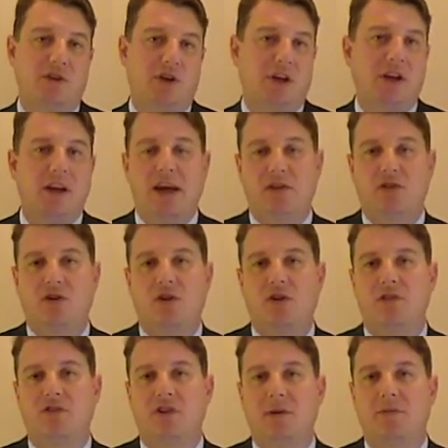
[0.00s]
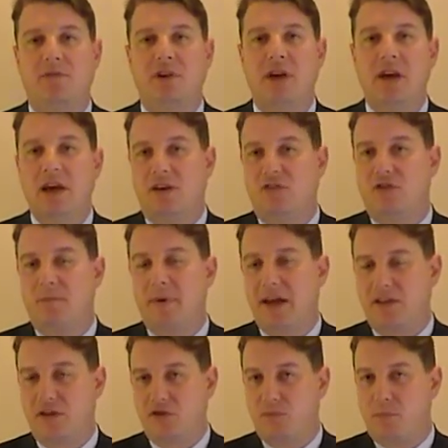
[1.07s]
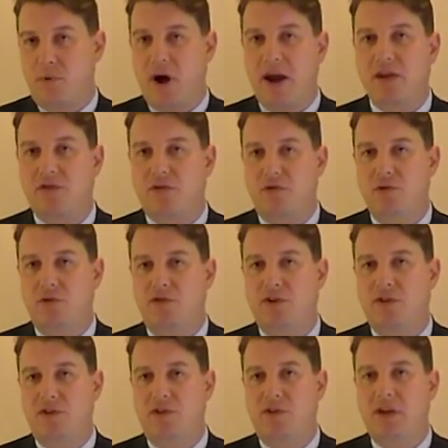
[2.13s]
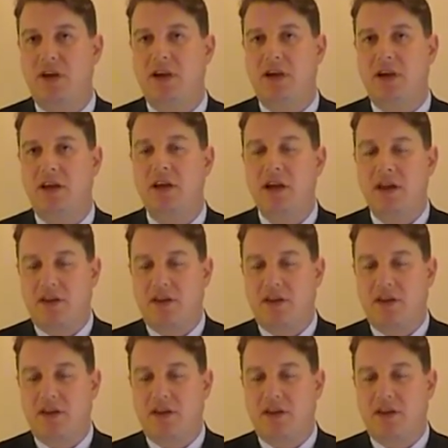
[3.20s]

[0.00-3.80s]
to connect concepts and to make those breakthroughs in thinking